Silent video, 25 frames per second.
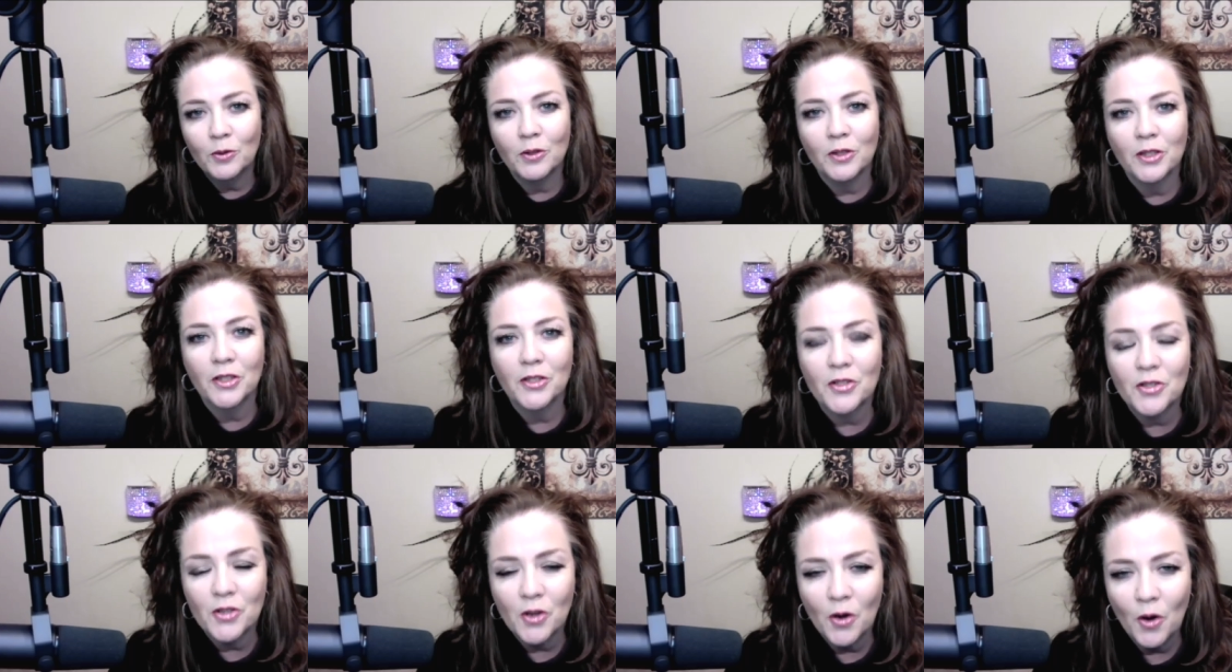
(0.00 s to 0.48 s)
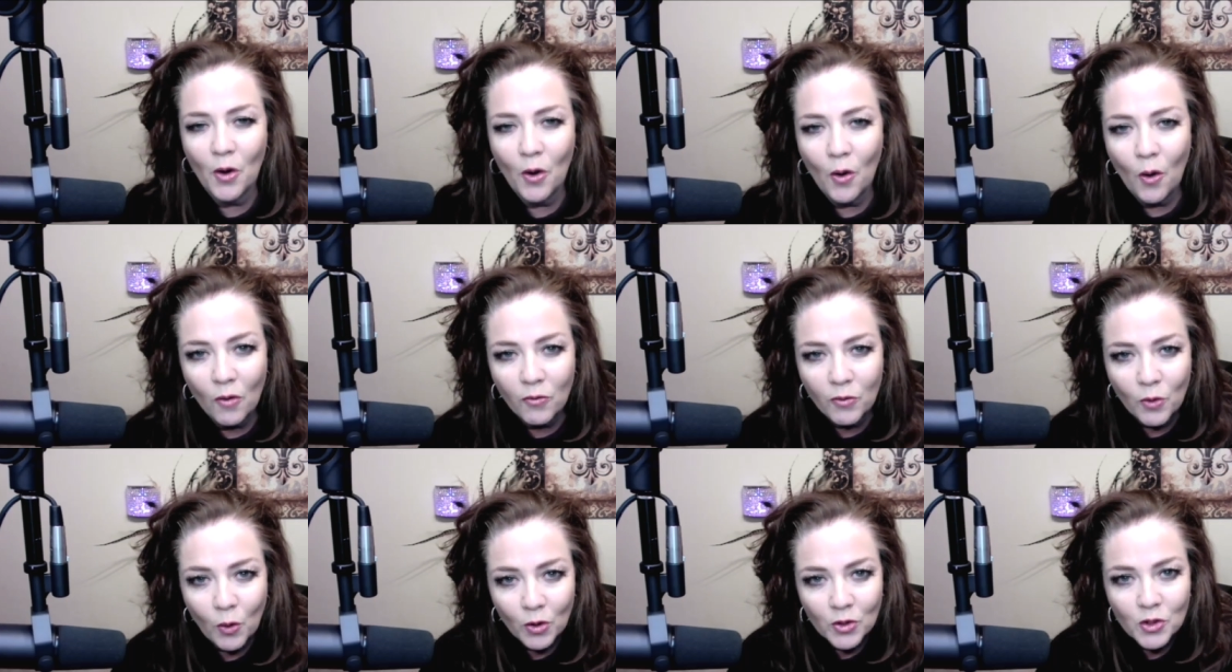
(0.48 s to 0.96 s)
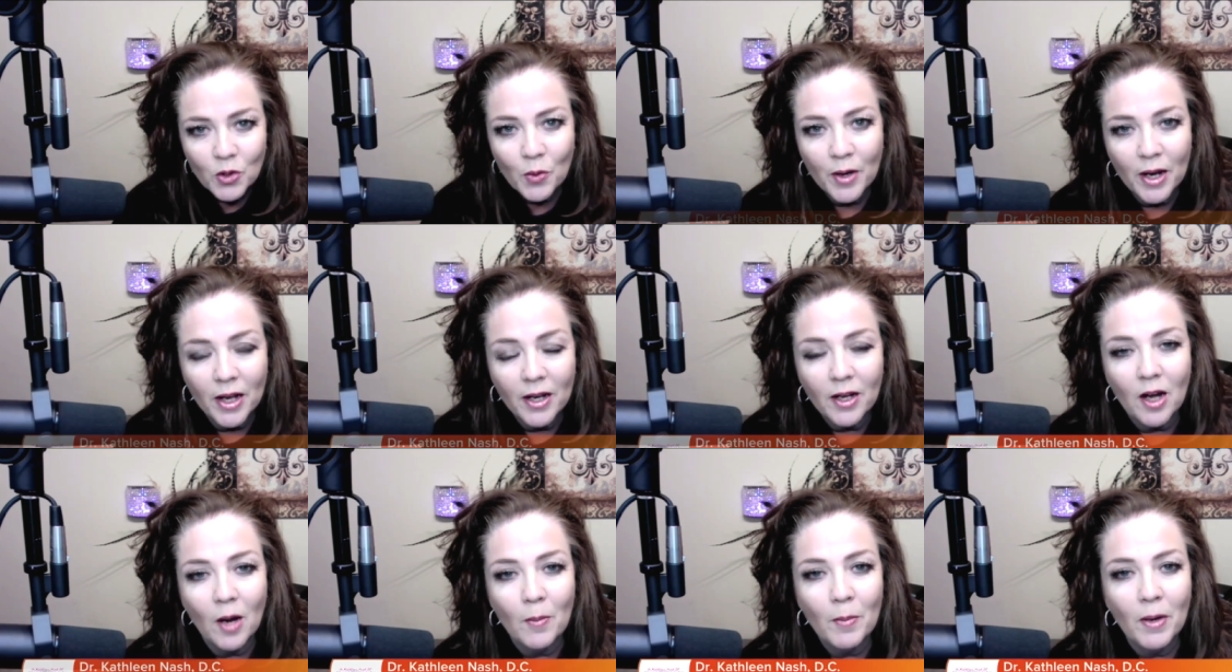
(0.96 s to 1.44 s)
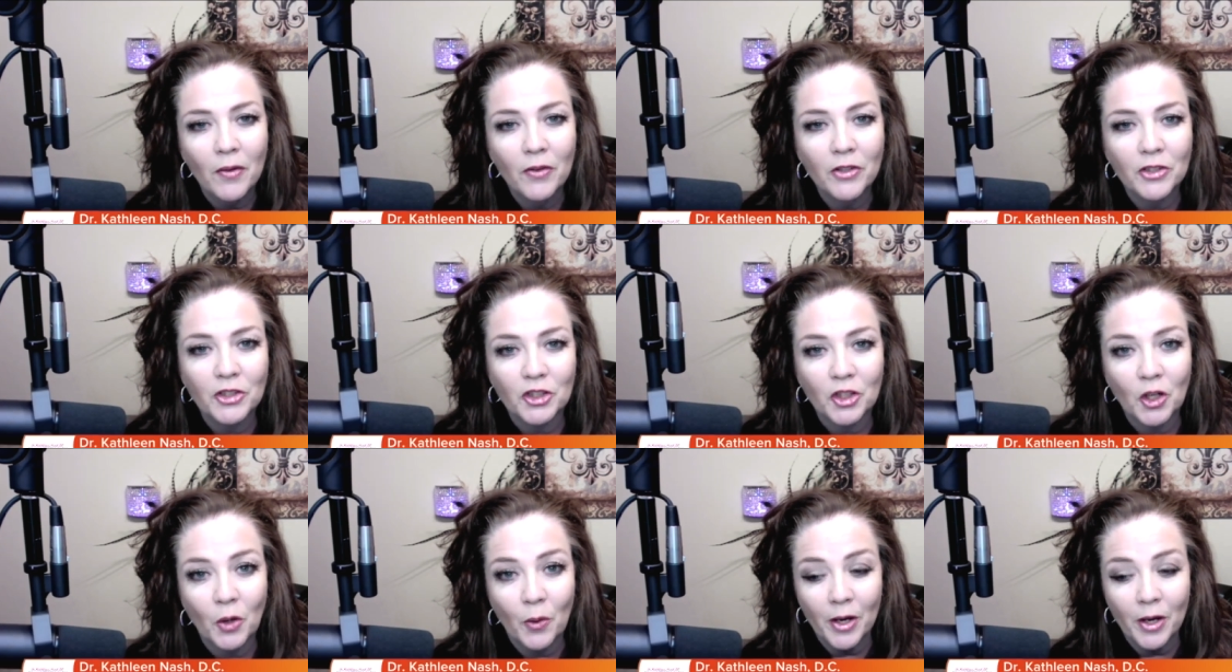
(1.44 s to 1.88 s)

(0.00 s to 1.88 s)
So, of course, when I come on the show,